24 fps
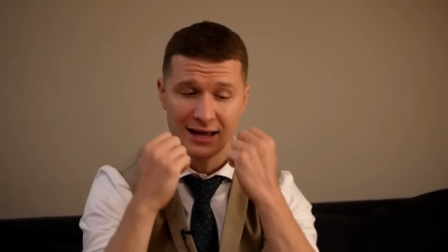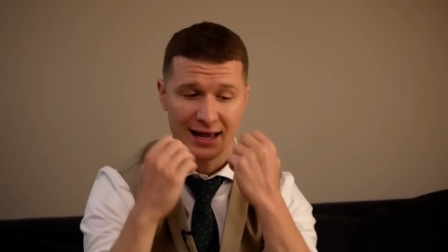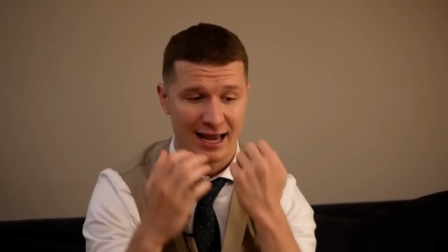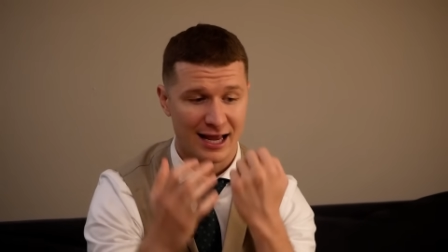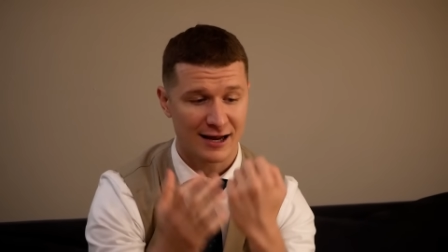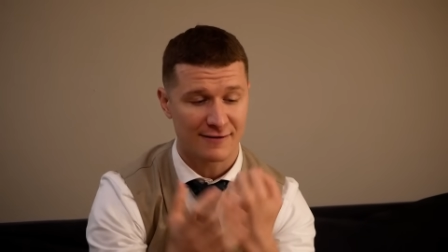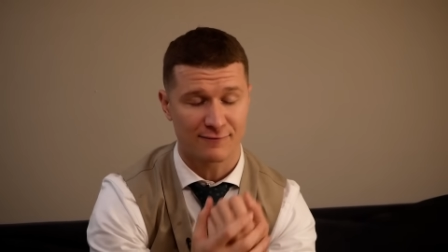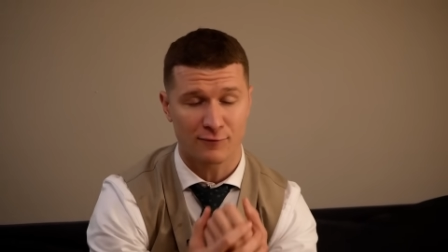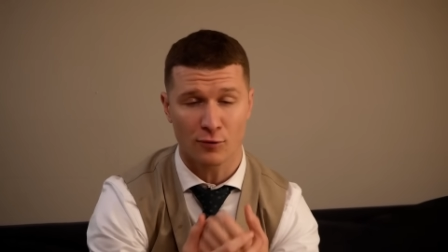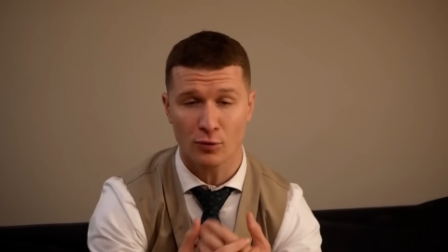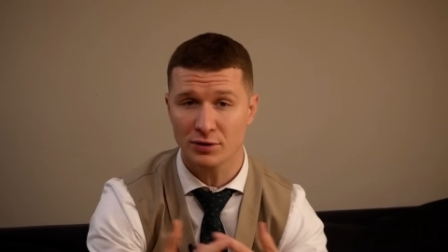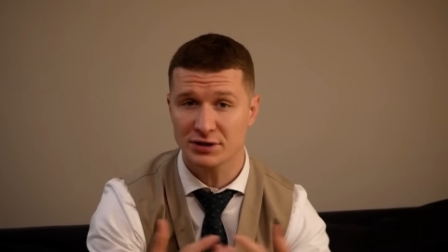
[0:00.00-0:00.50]

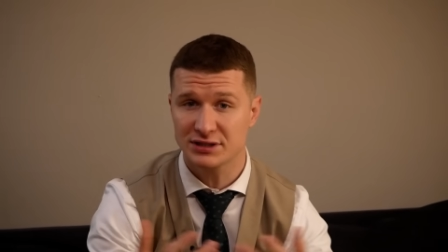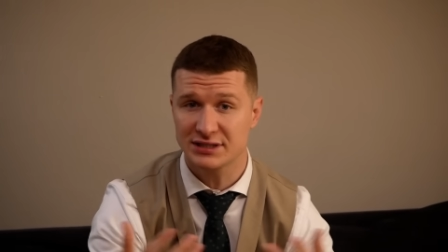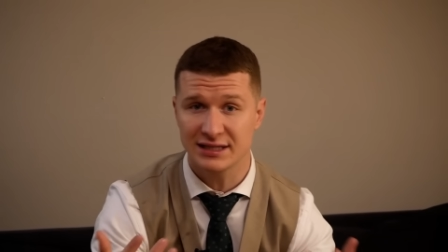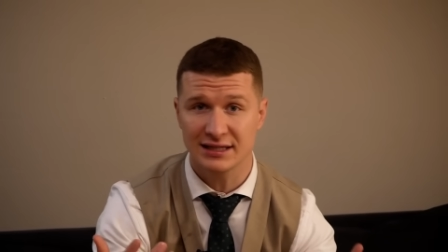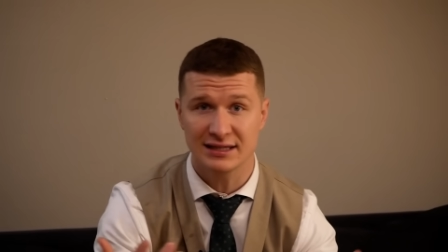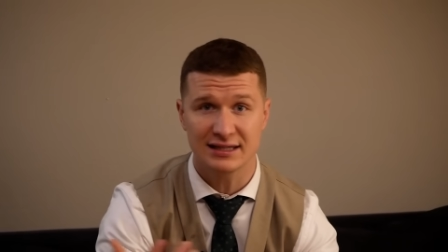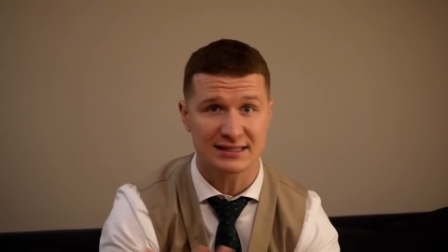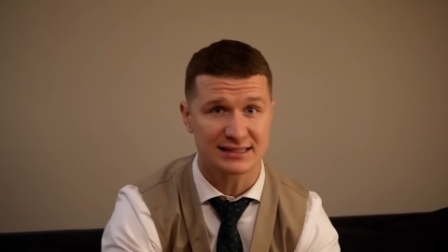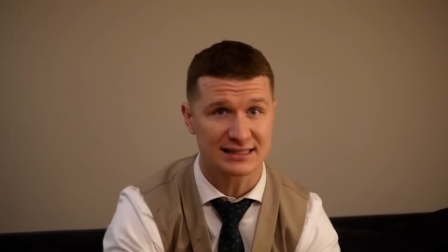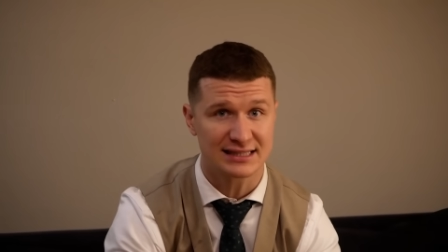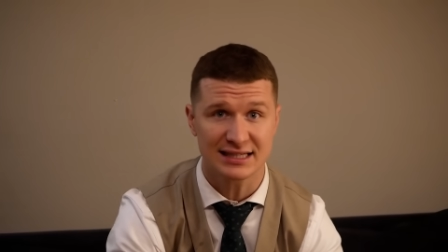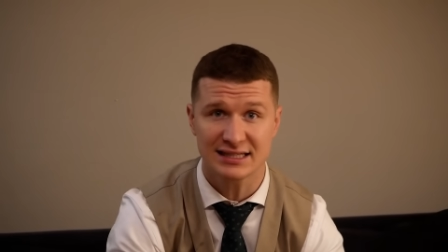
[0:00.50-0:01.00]
and
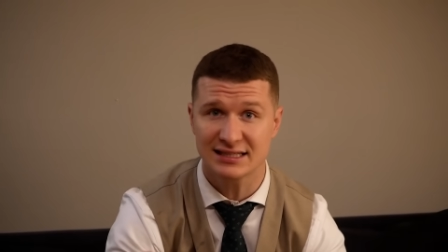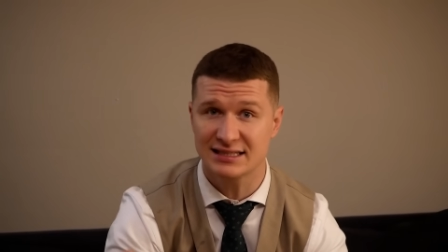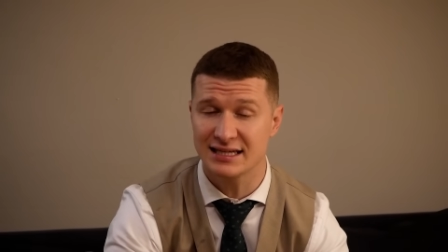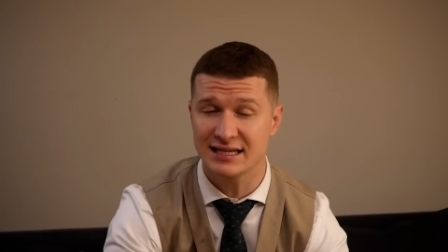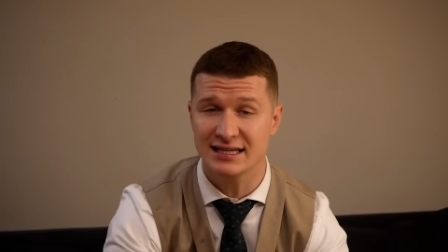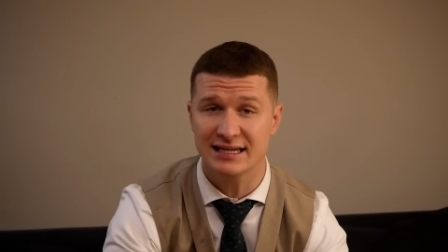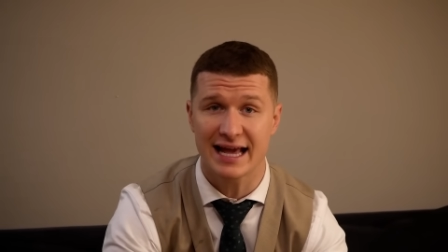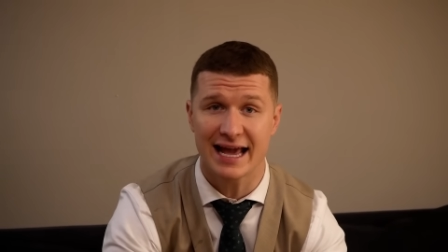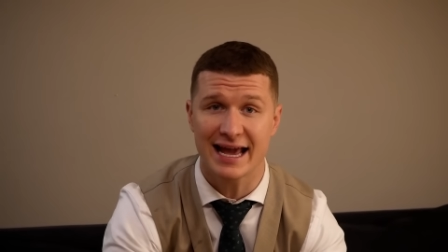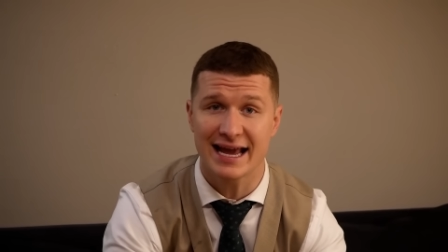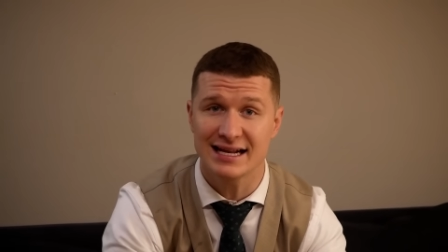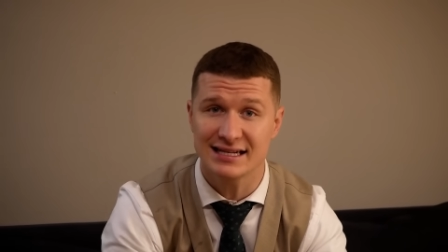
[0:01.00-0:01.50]
14 to
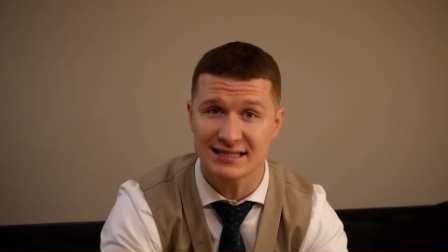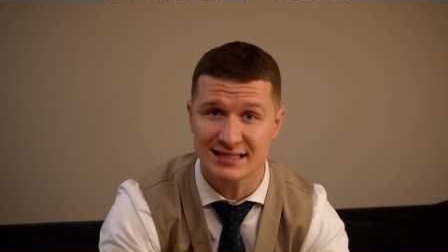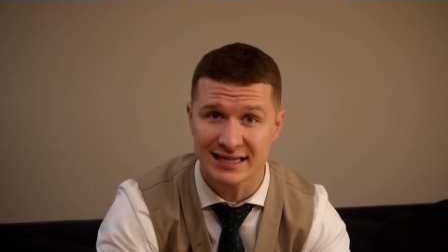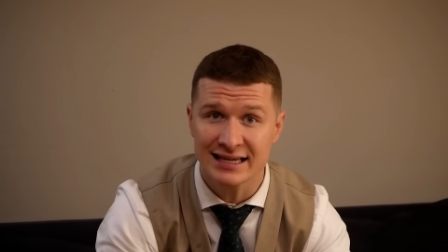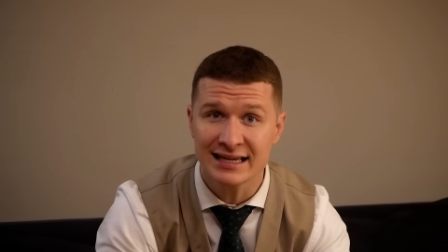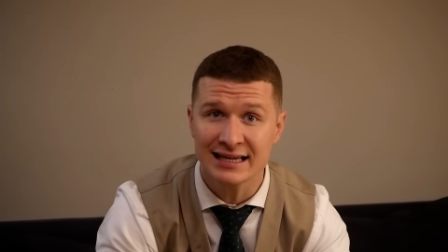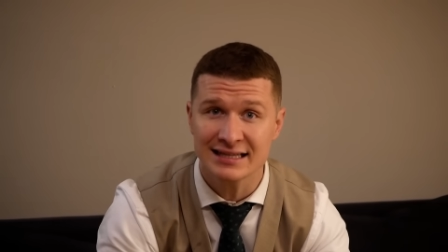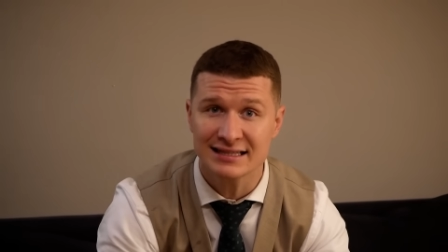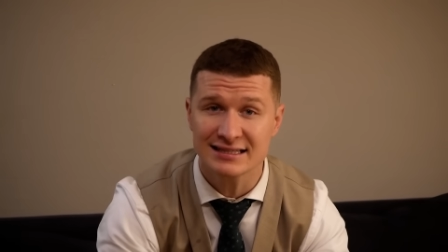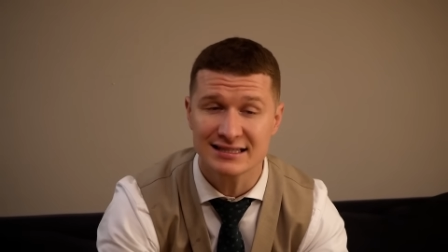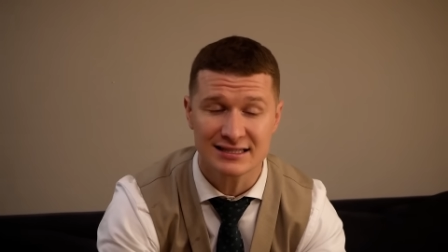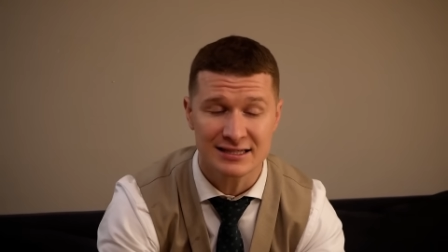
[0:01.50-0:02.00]
16 to
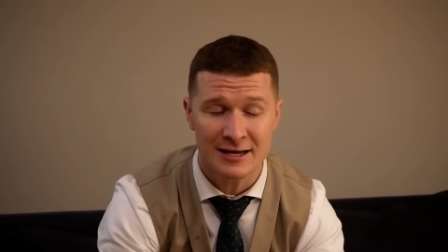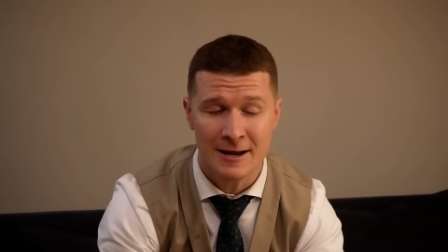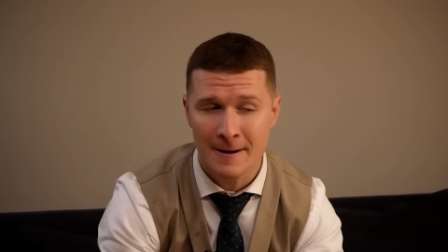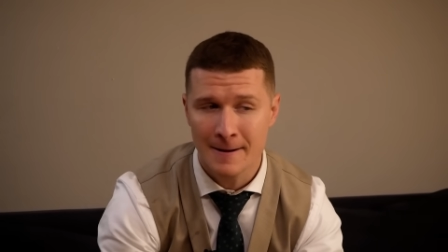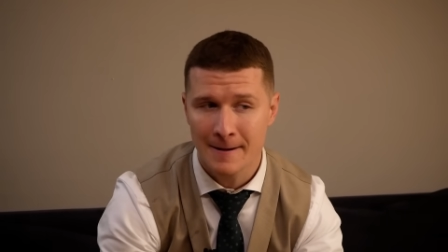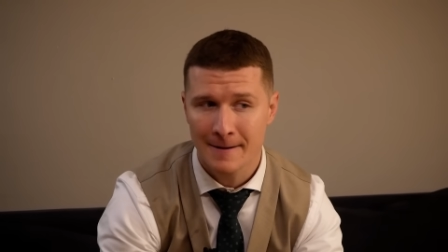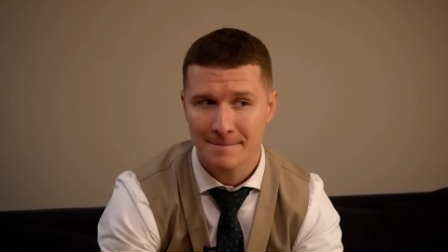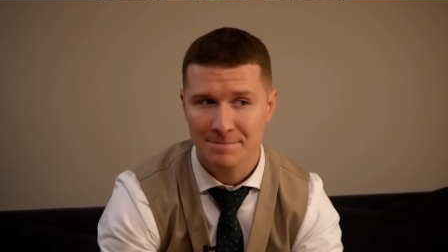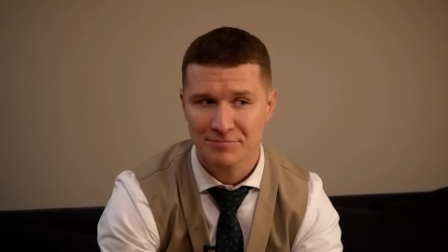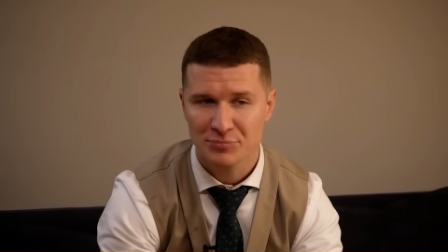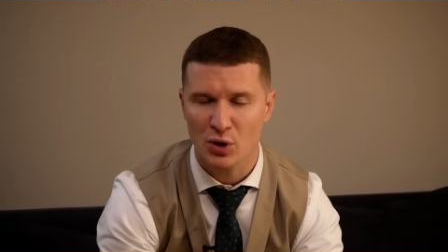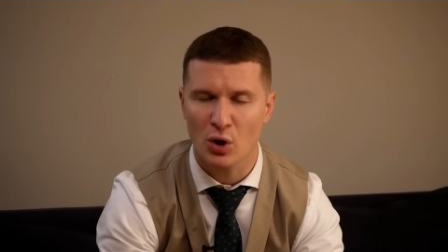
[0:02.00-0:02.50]
18s
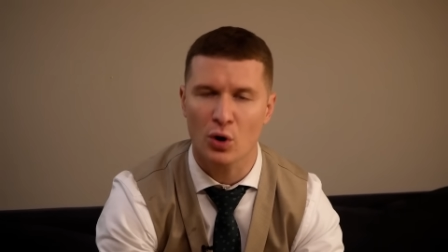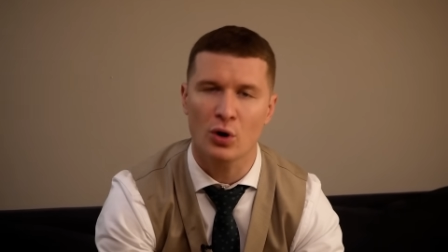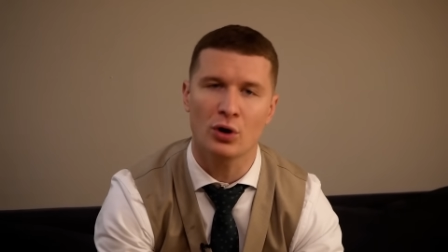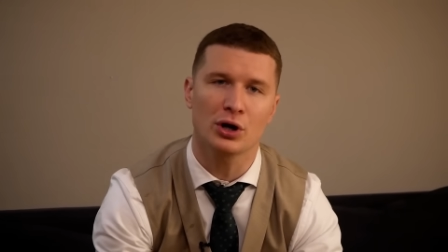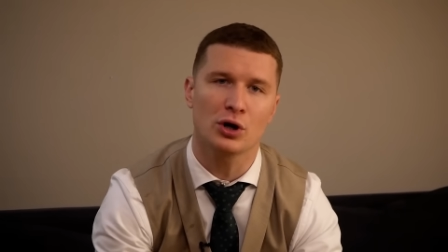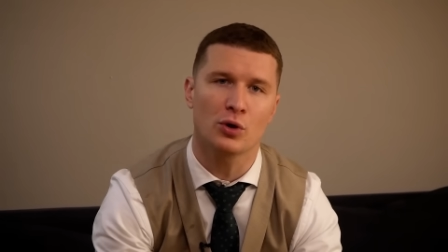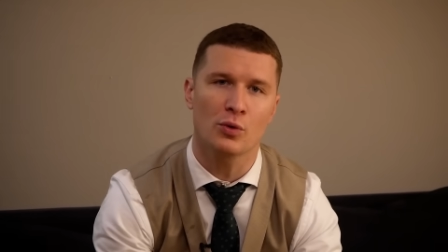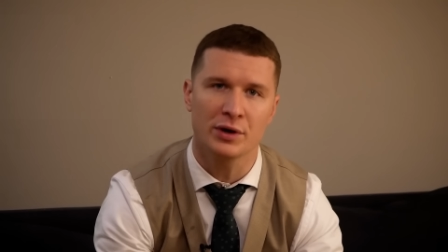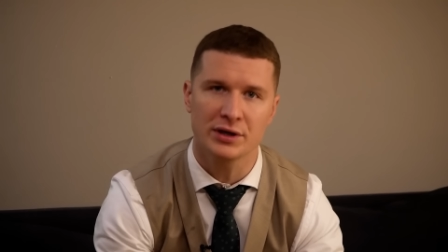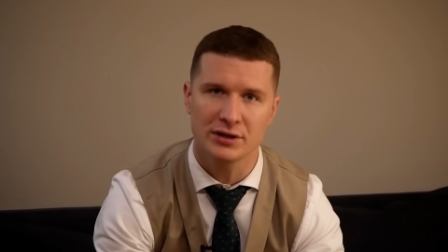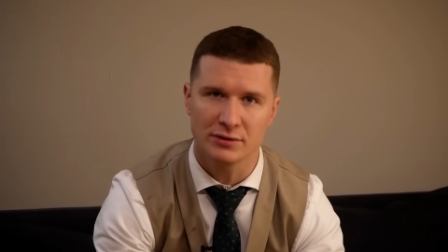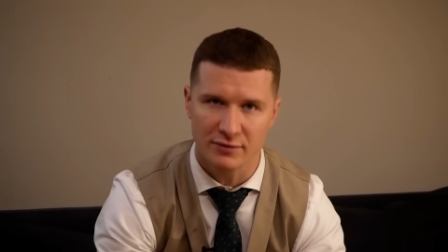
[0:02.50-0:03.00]
aren't
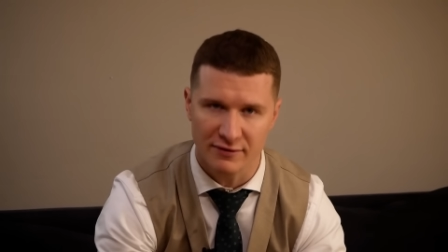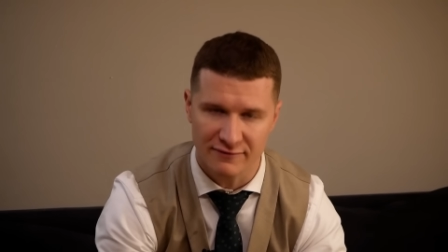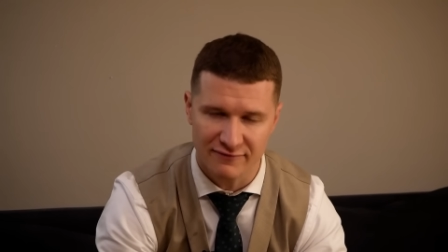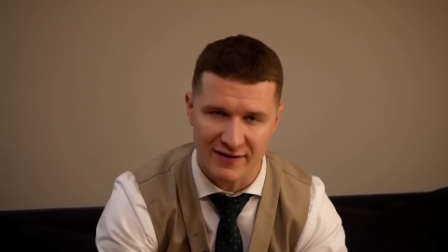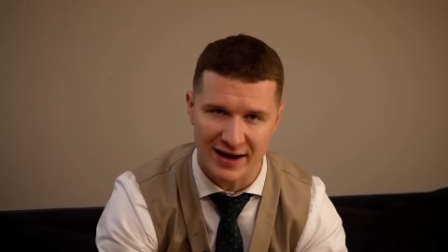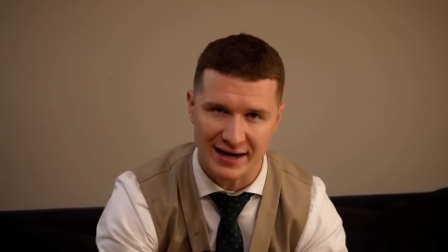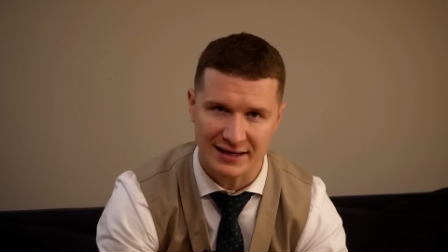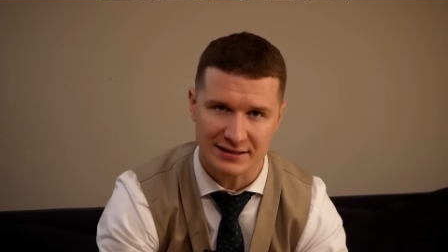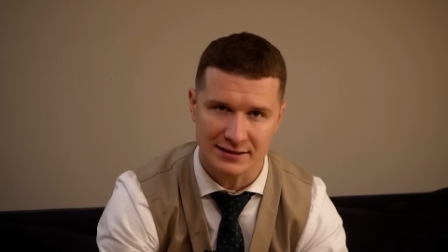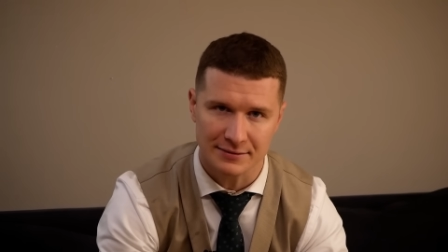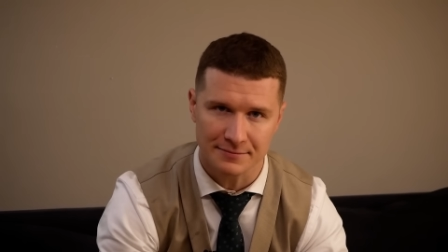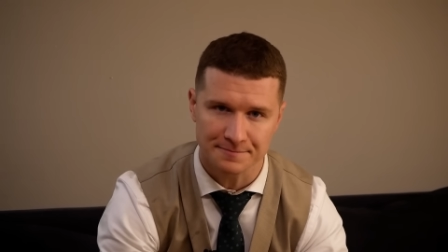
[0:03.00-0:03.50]
going to
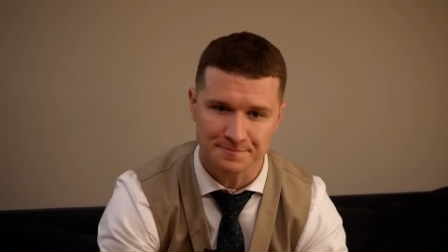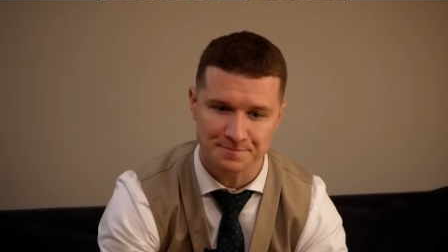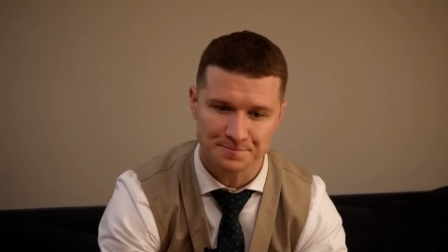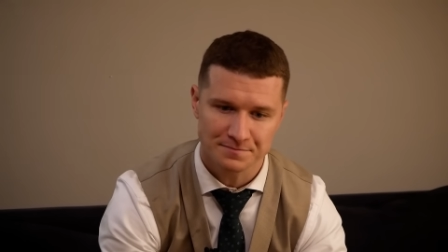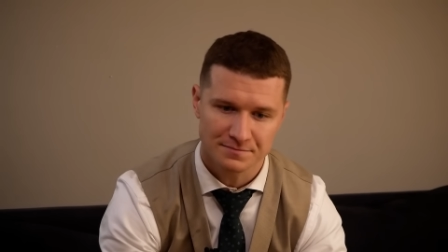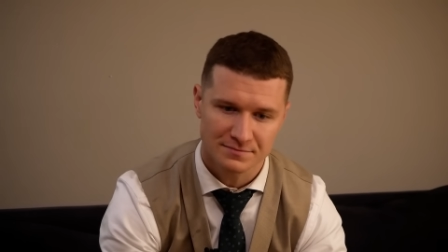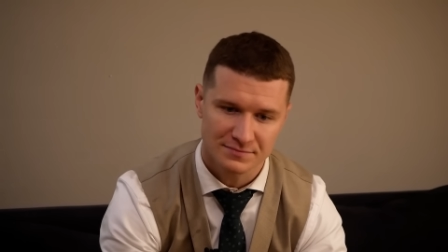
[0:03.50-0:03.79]
affect him.